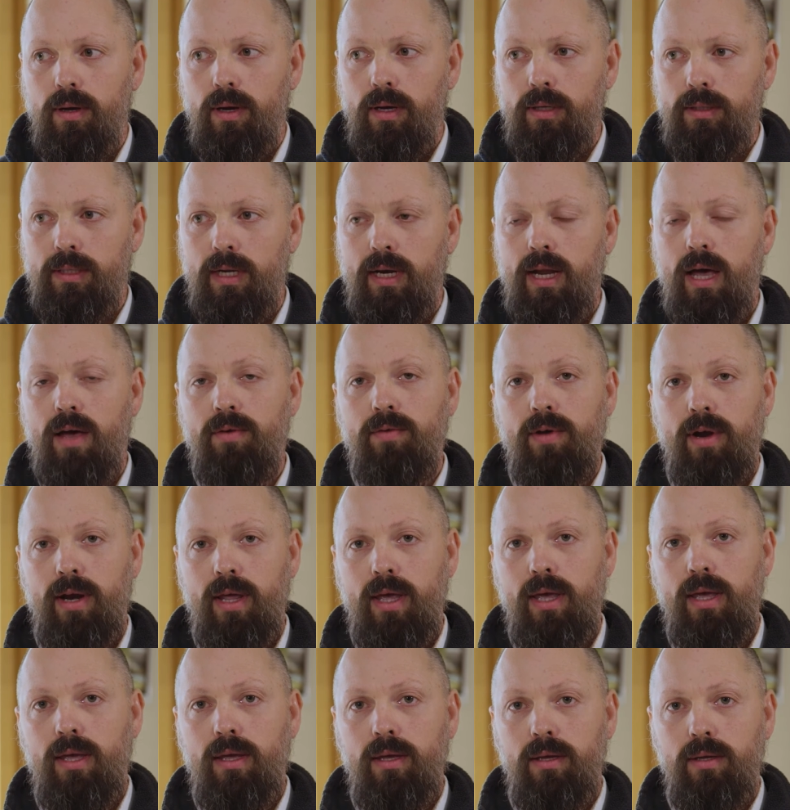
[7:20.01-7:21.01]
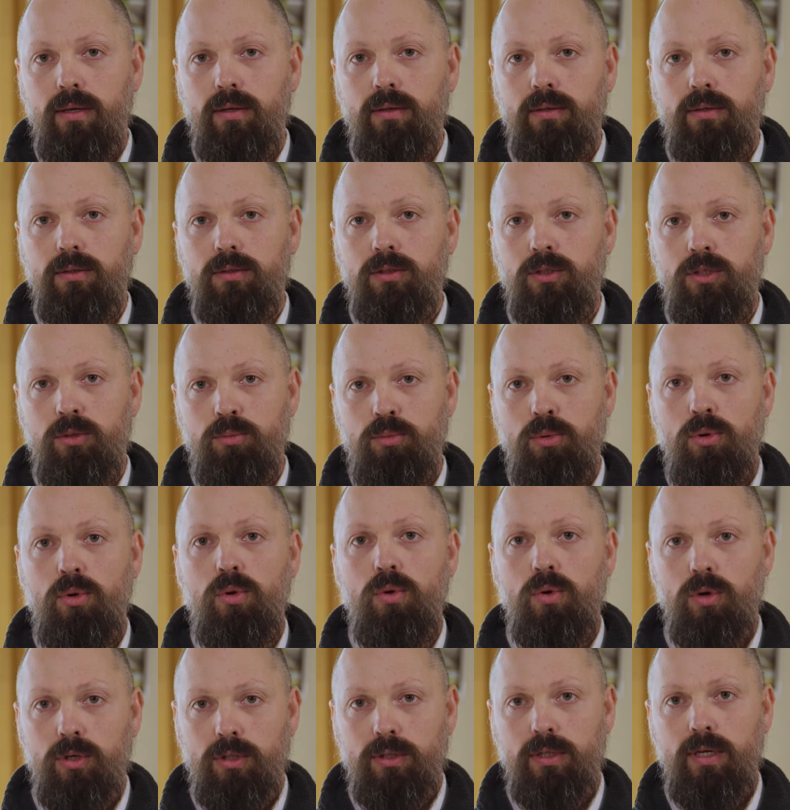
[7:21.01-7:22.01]
I didn't have any
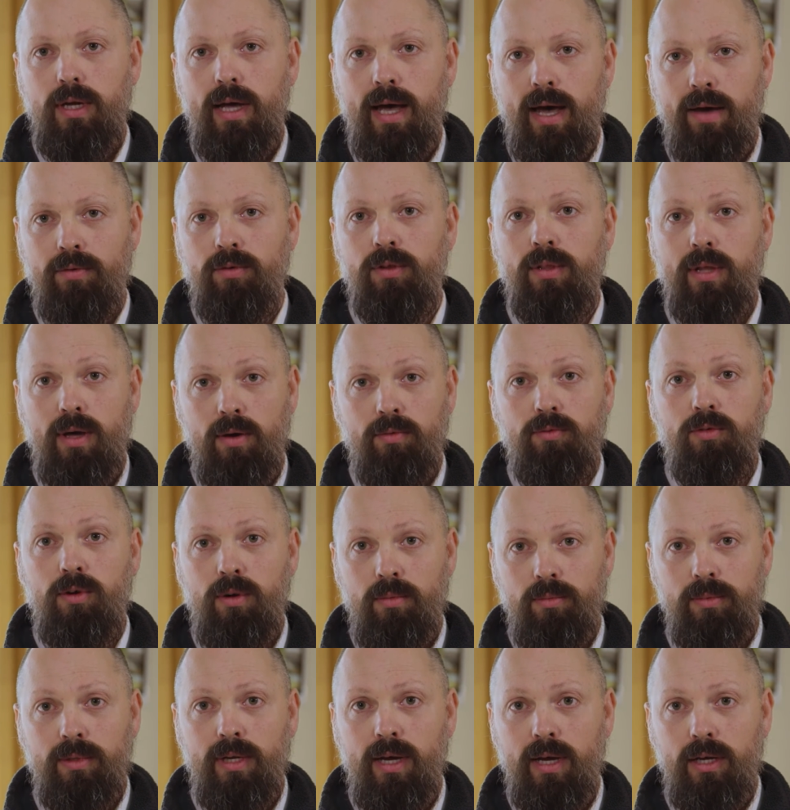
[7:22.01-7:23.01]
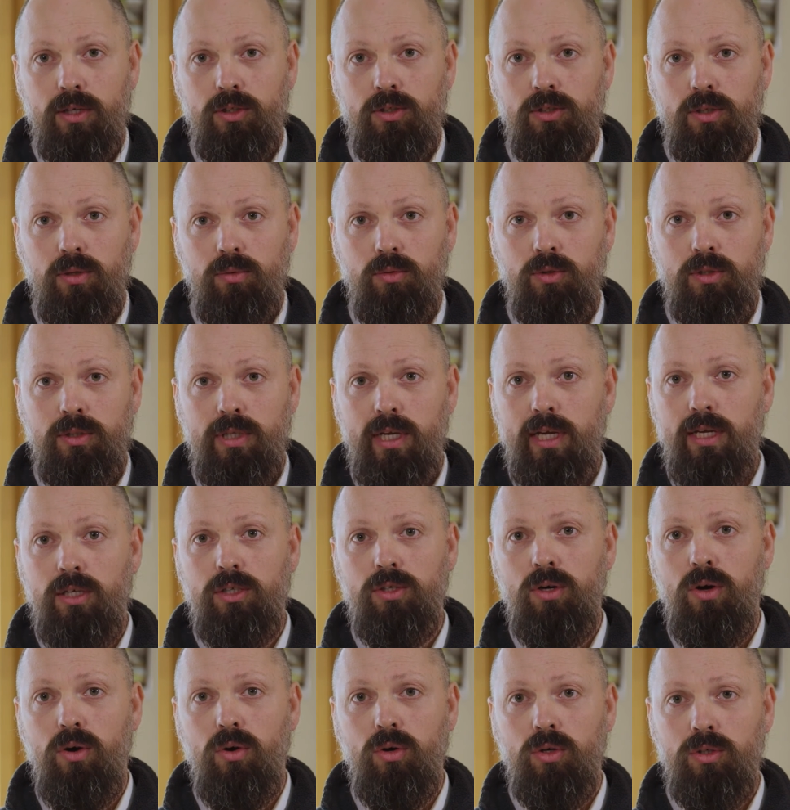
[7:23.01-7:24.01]
support after that from DASH. I was
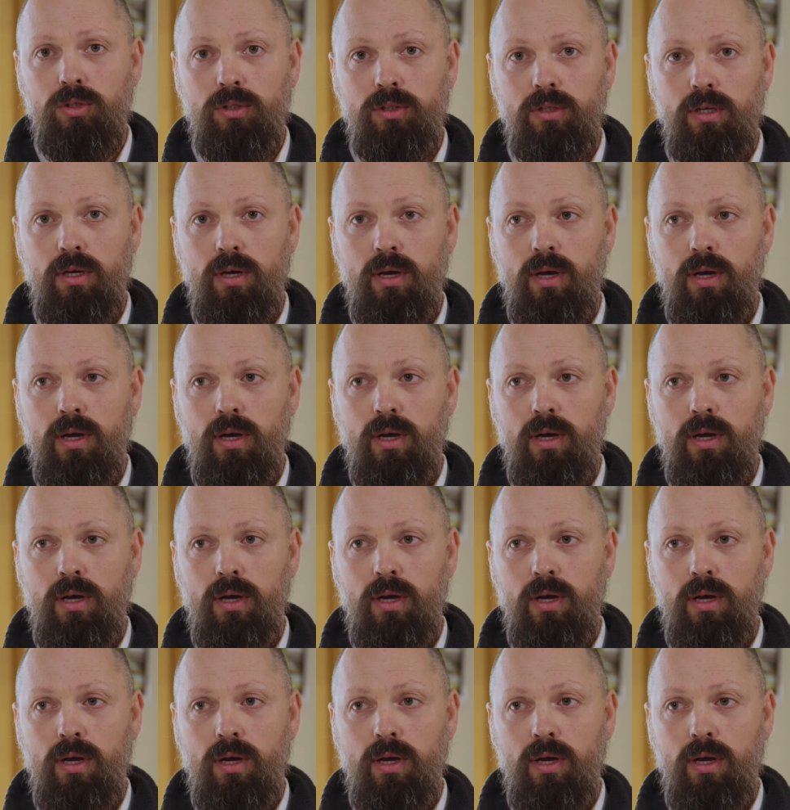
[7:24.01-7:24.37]
detoxed.